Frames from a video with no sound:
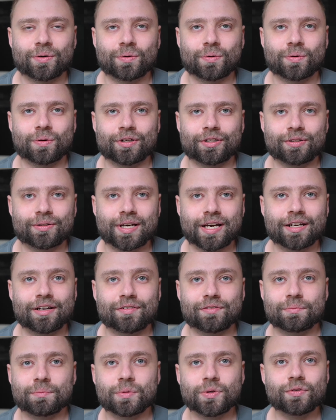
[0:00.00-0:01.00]
or you kind
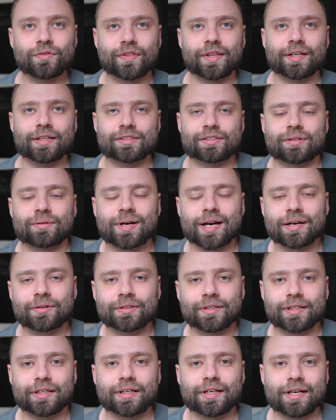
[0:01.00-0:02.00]
of move things
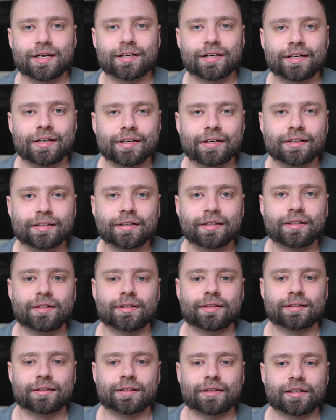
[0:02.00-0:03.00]
around in an area,
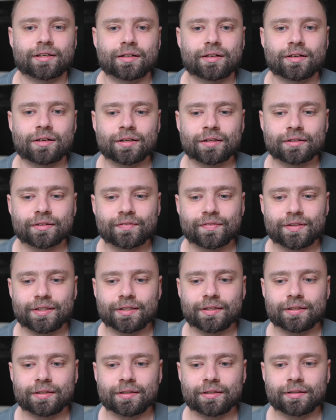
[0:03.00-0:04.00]
like all of
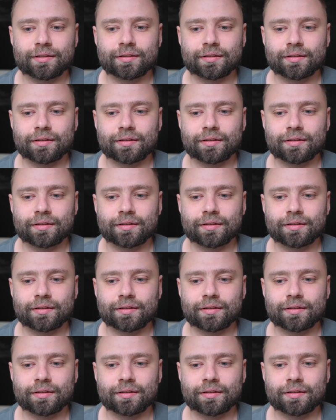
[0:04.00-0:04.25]
the